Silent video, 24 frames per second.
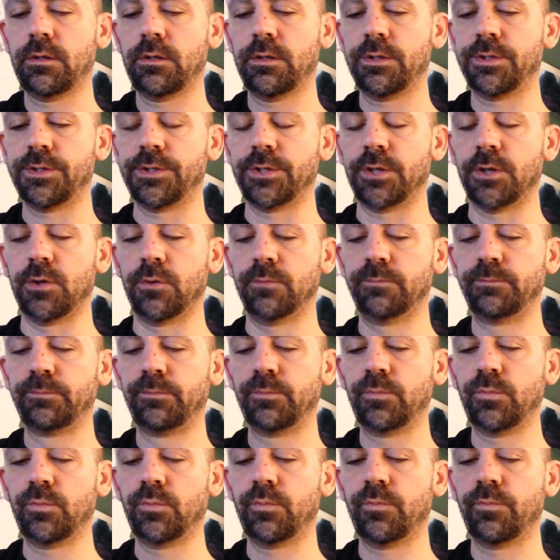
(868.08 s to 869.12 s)
So
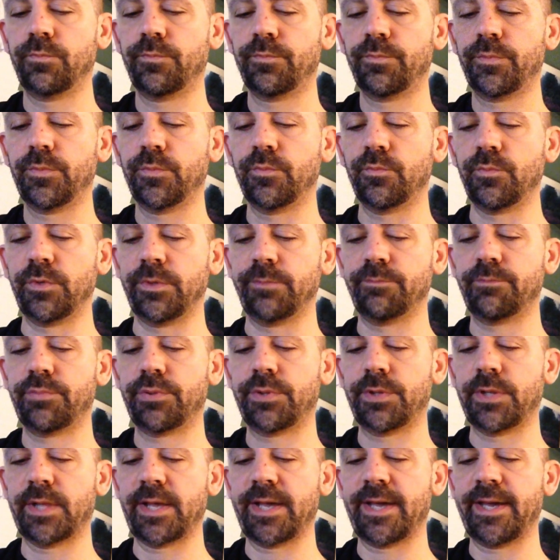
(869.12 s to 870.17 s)
we
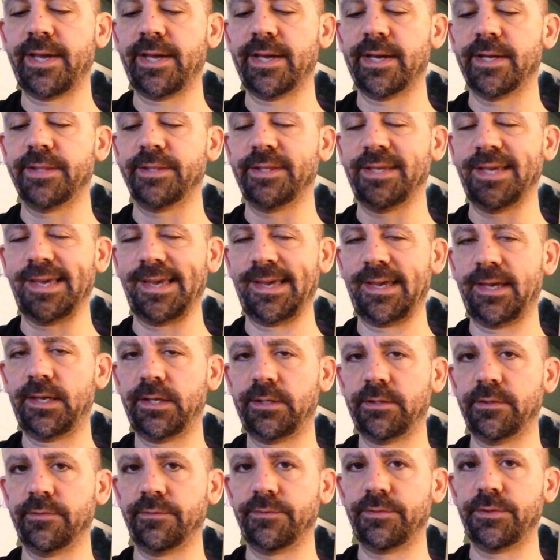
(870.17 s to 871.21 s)
play on the
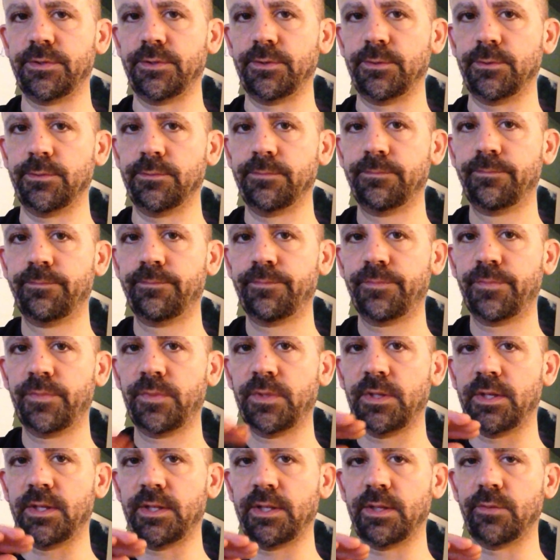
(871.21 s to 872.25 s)
end of 2,
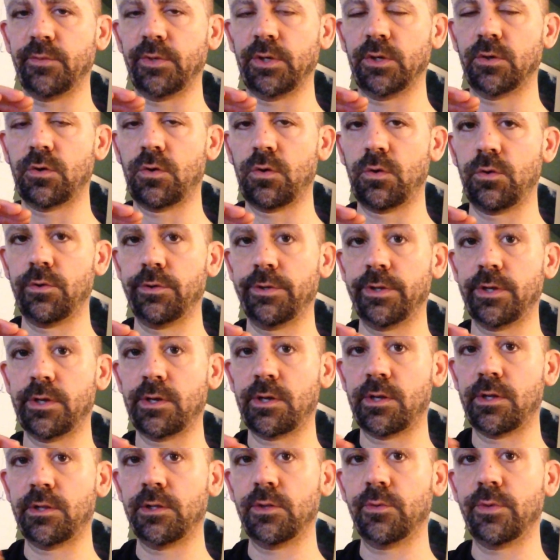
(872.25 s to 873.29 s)
and then we hold
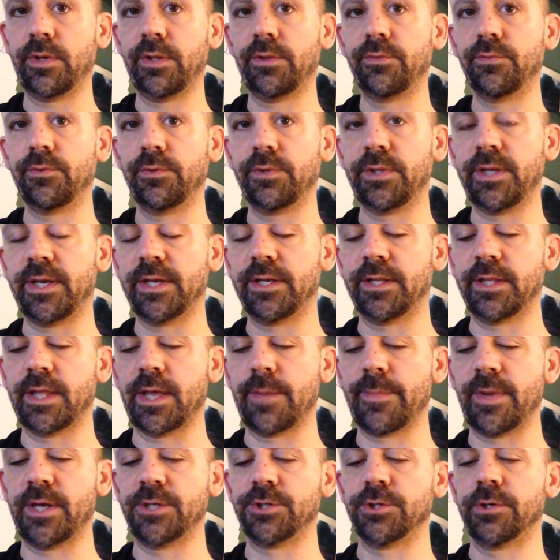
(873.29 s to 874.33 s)
all the way through the end of
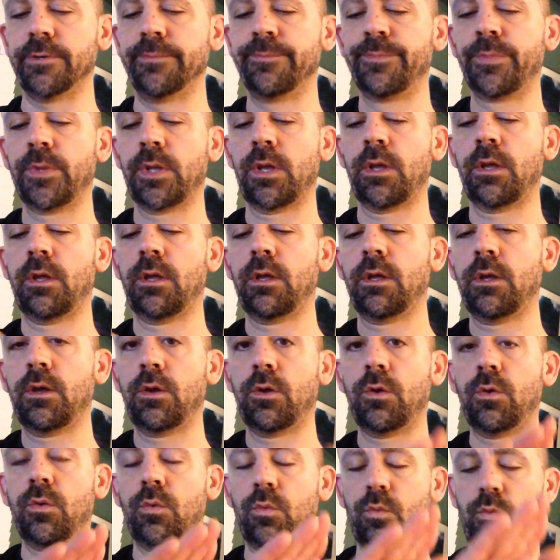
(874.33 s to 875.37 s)
that measure.
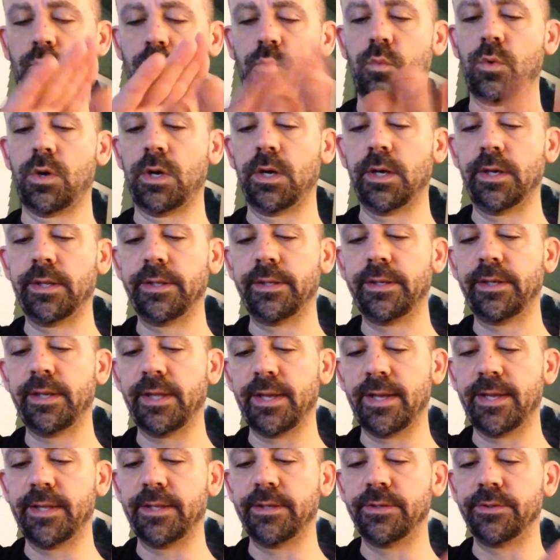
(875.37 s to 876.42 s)
1
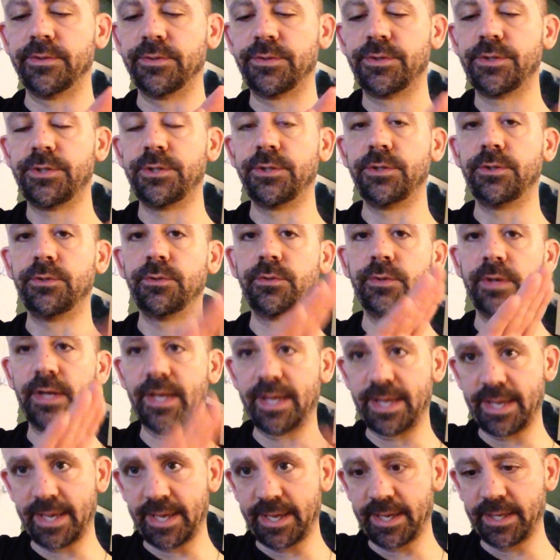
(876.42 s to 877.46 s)
and 2
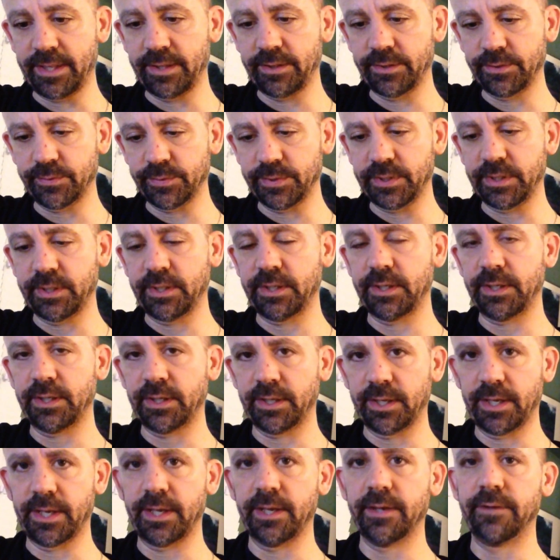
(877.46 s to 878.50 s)
and
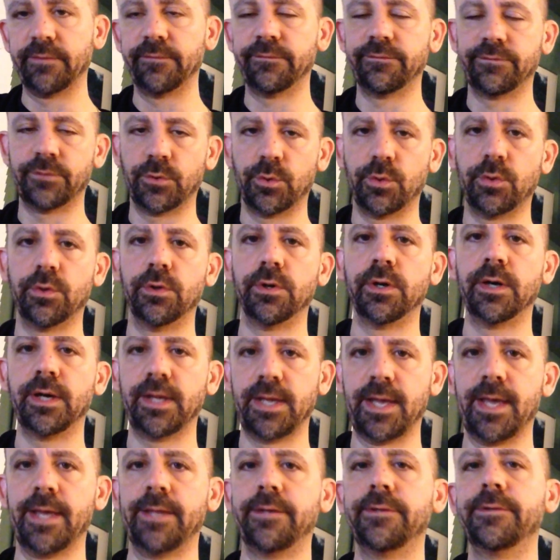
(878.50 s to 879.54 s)
3 and 4
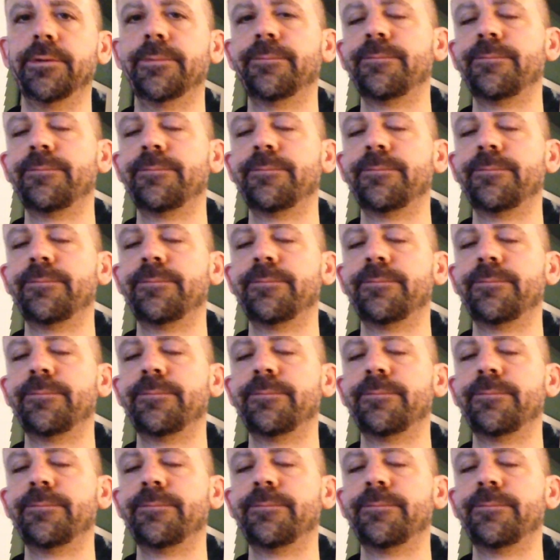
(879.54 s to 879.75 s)
and.